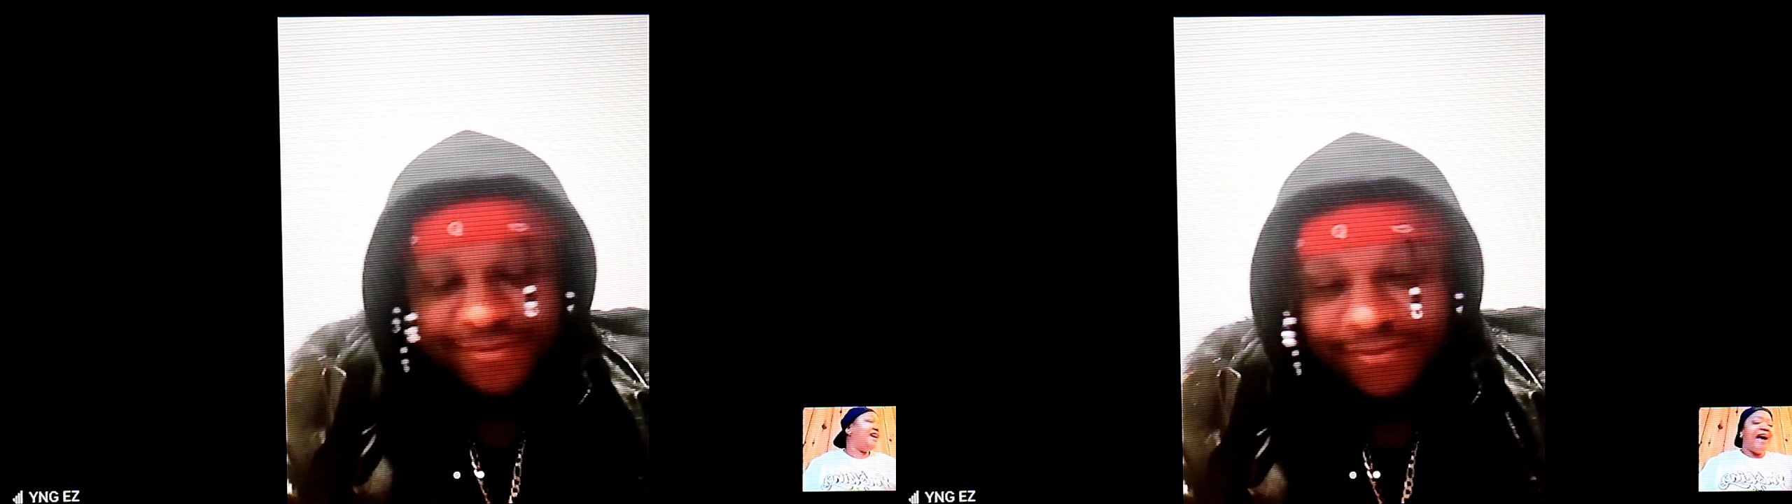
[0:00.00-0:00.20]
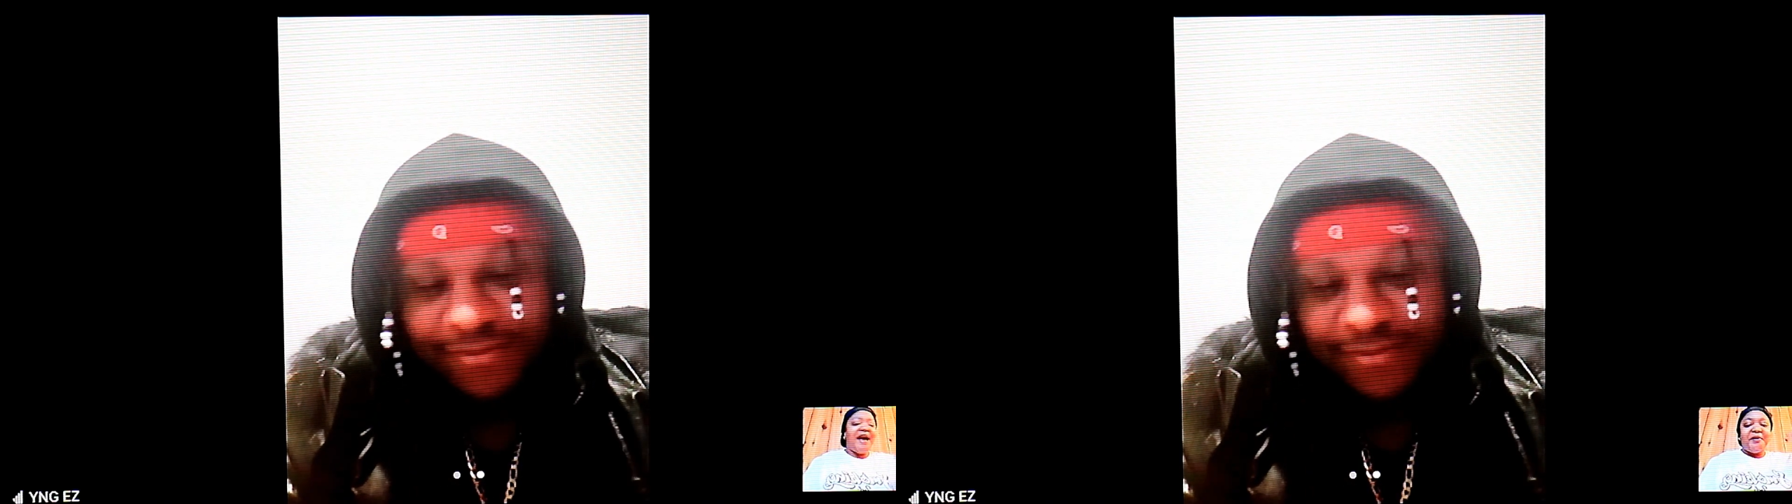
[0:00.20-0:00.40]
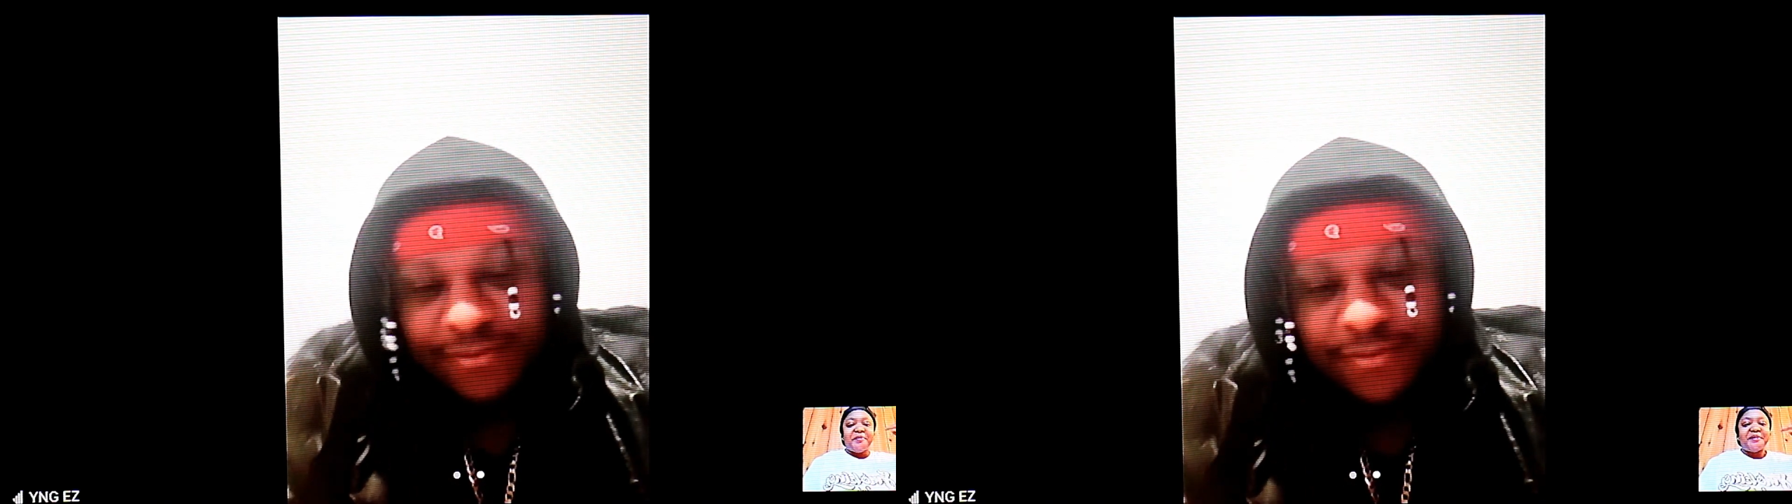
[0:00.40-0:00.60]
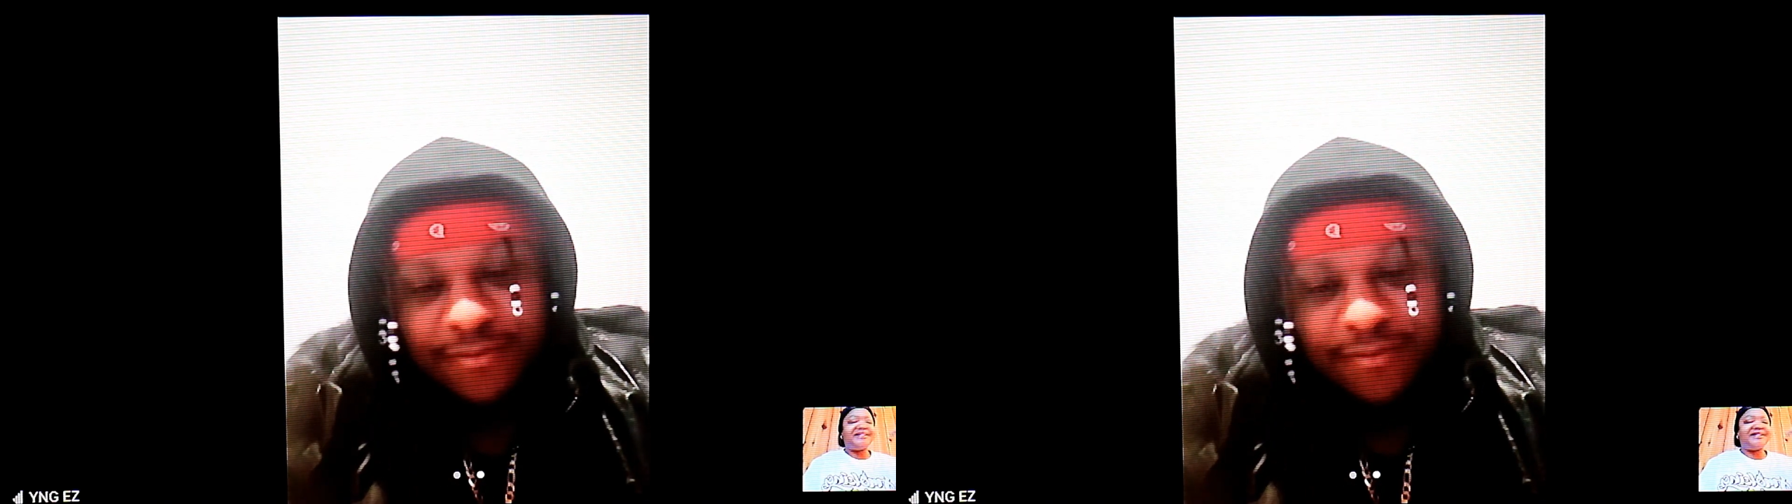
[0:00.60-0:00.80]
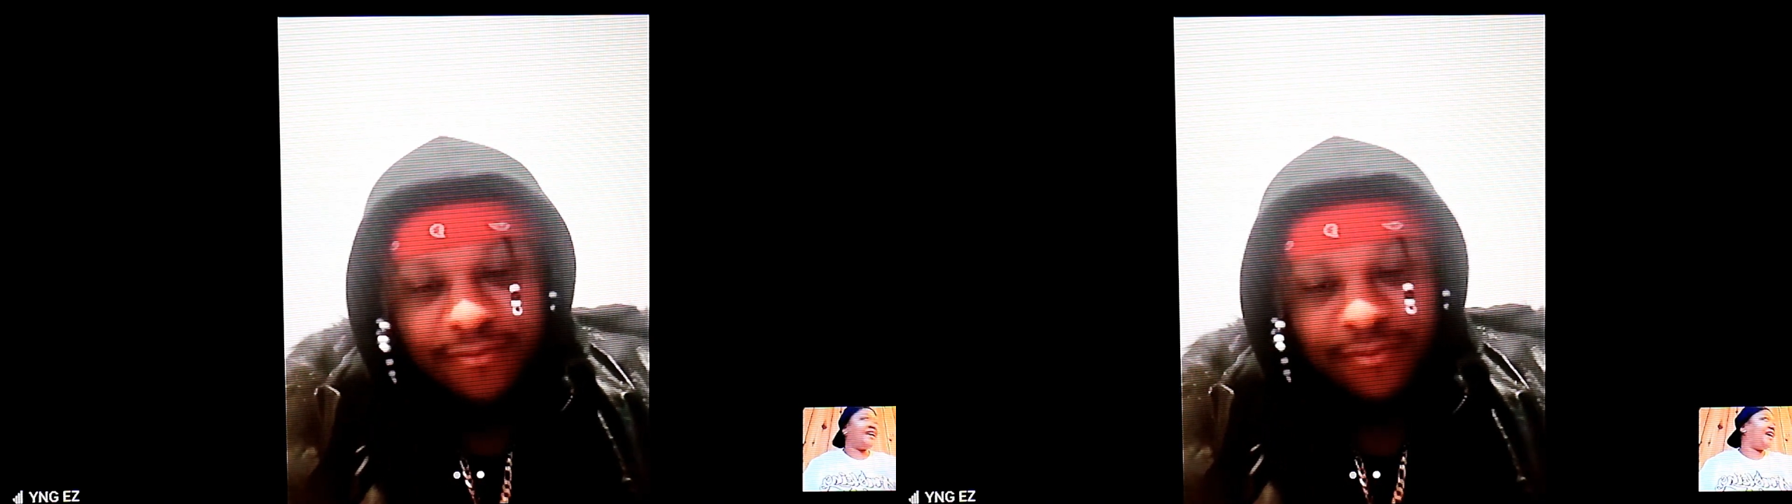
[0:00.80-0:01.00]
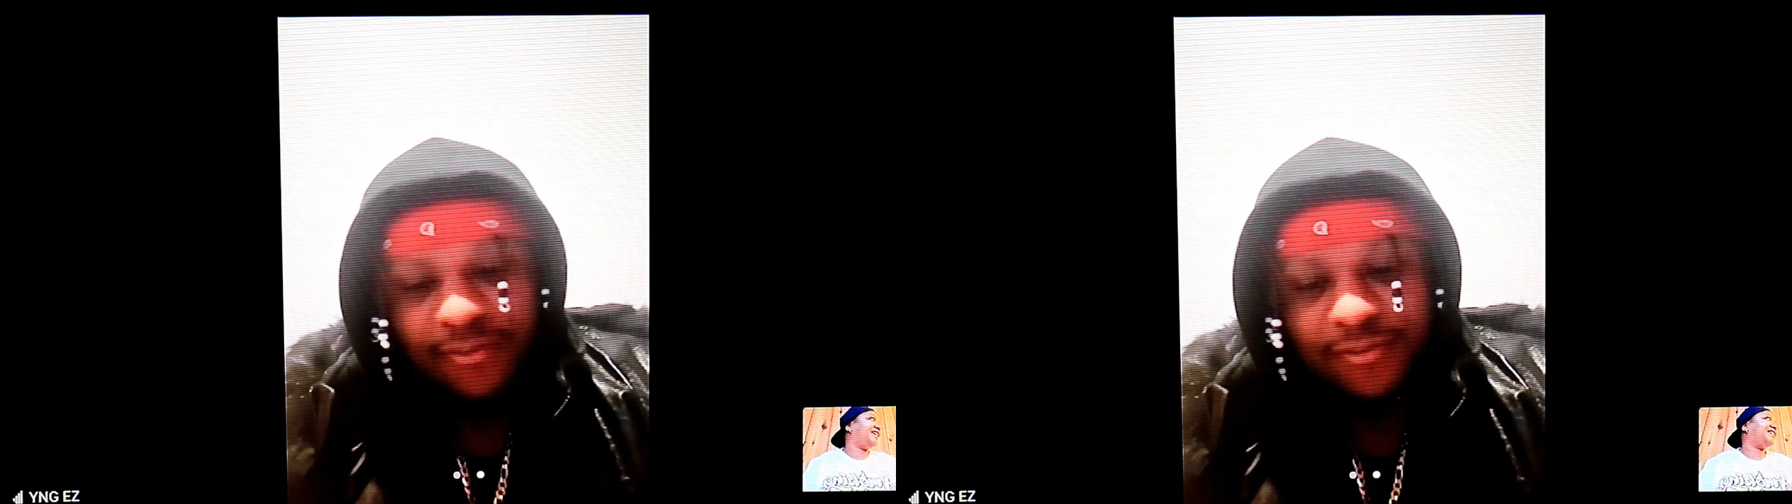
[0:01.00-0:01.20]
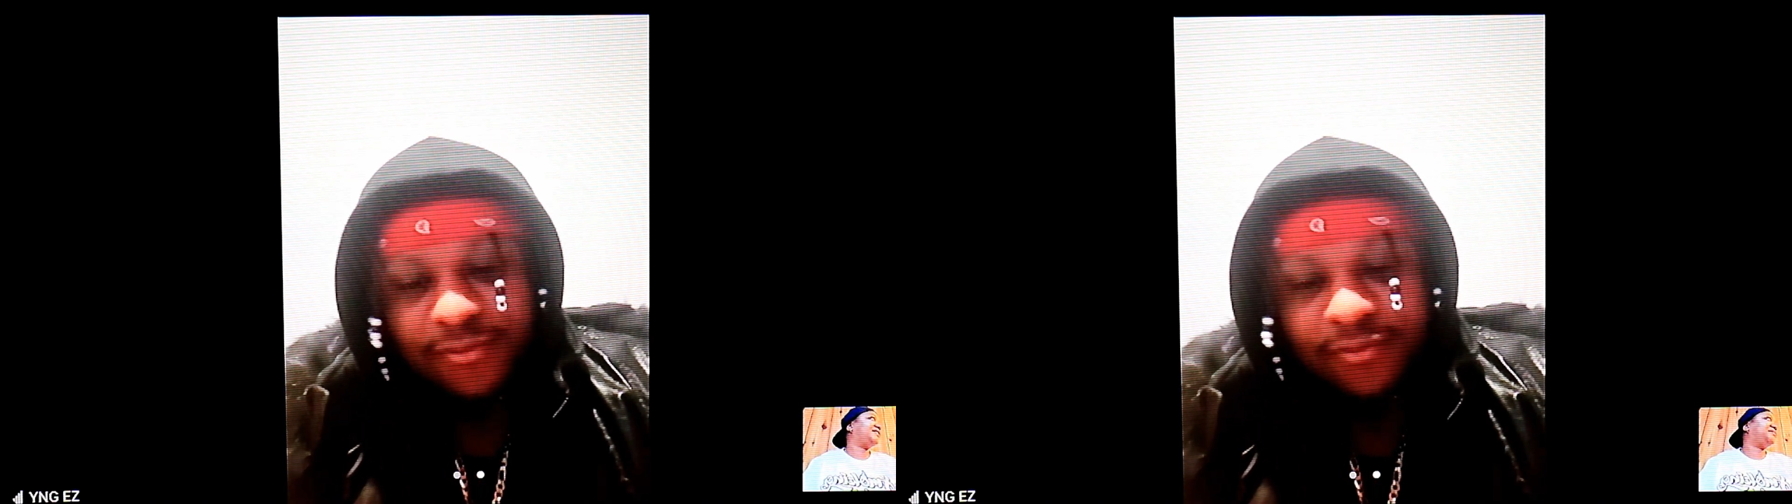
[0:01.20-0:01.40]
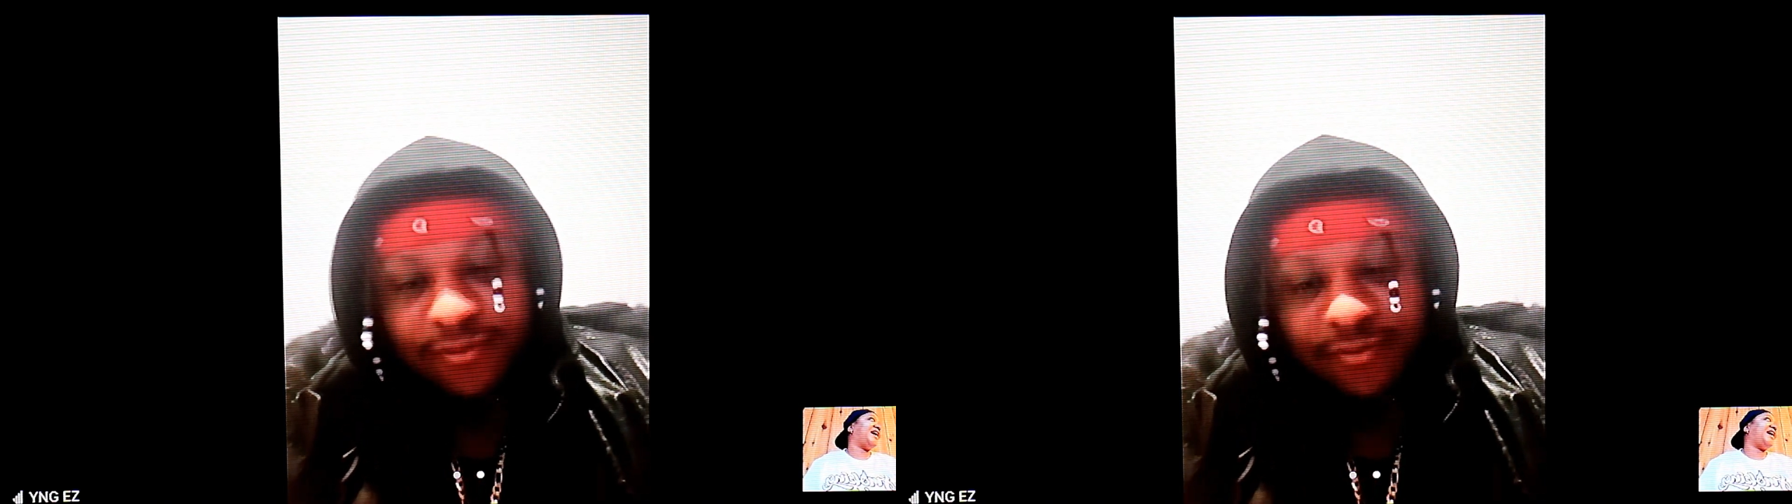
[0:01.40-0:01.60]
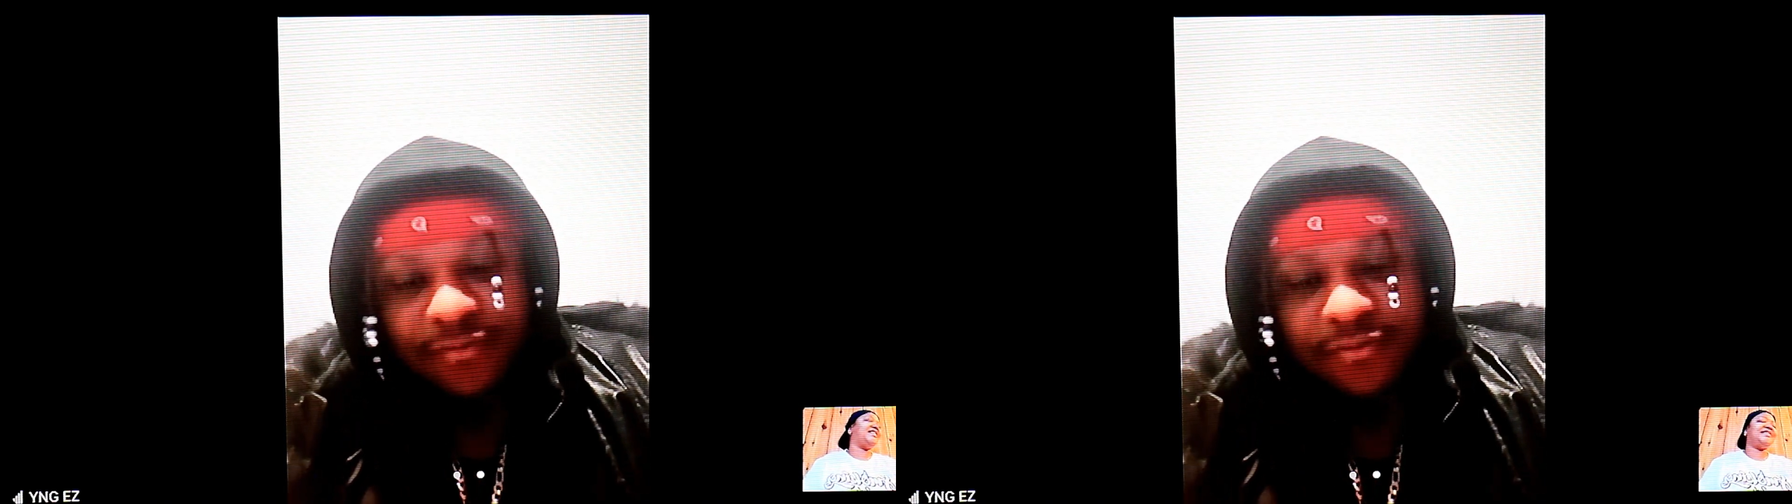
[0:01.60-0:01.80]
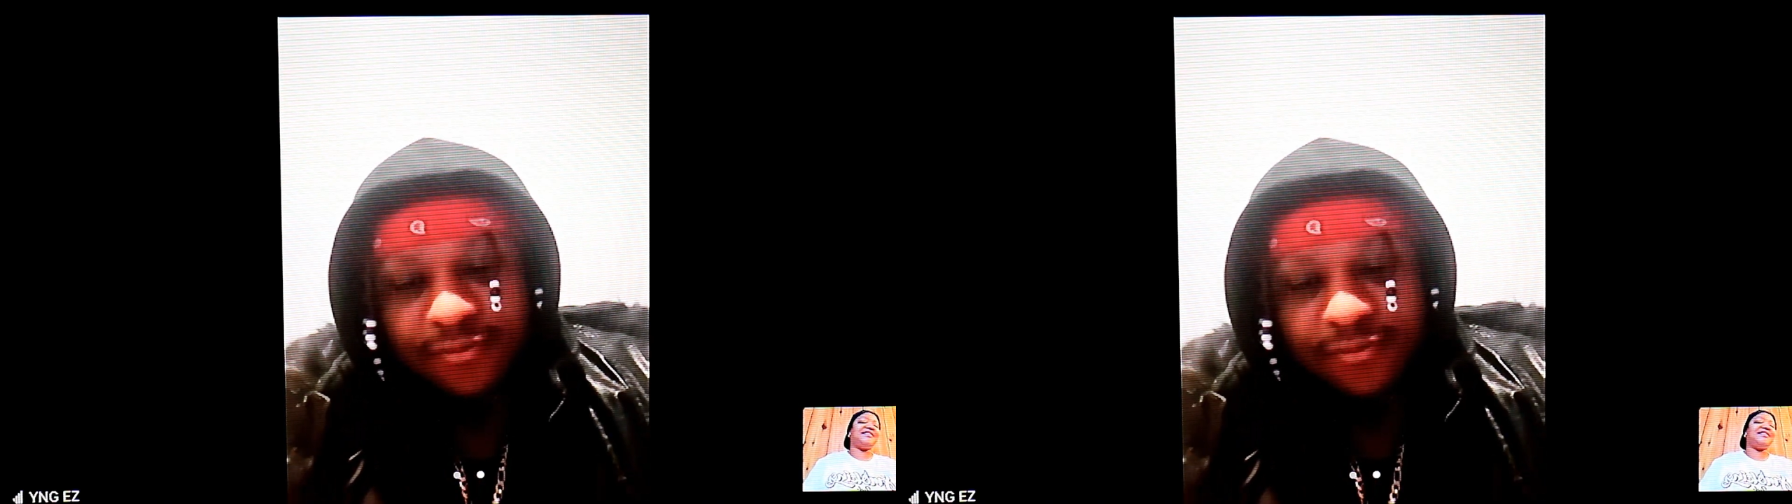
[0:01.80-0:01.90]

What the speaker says: and a Mercedes Benz.